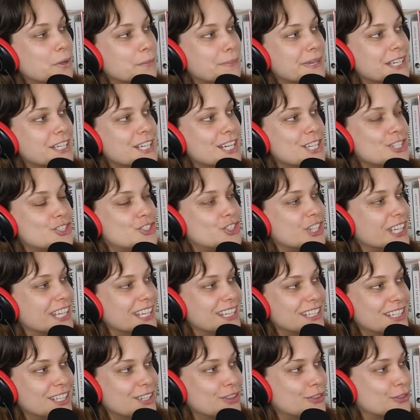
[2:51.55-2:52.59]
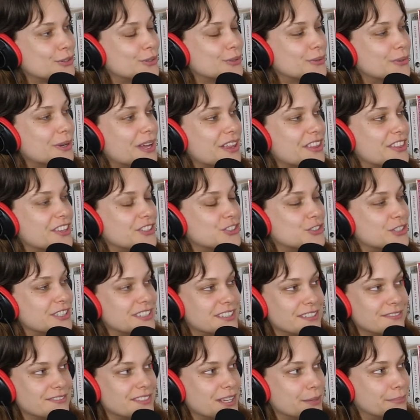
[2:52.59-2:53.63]
I will be jigging through the
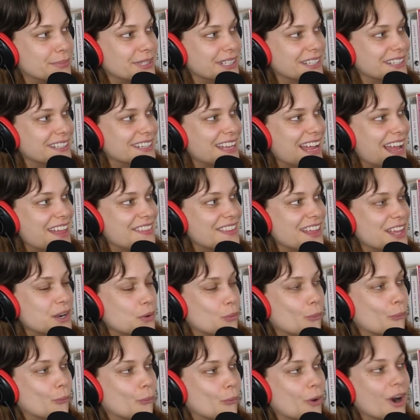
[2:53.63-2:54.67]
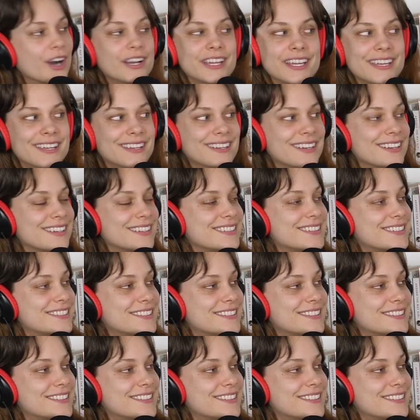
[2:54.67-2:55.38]
streets of Dublin and then walking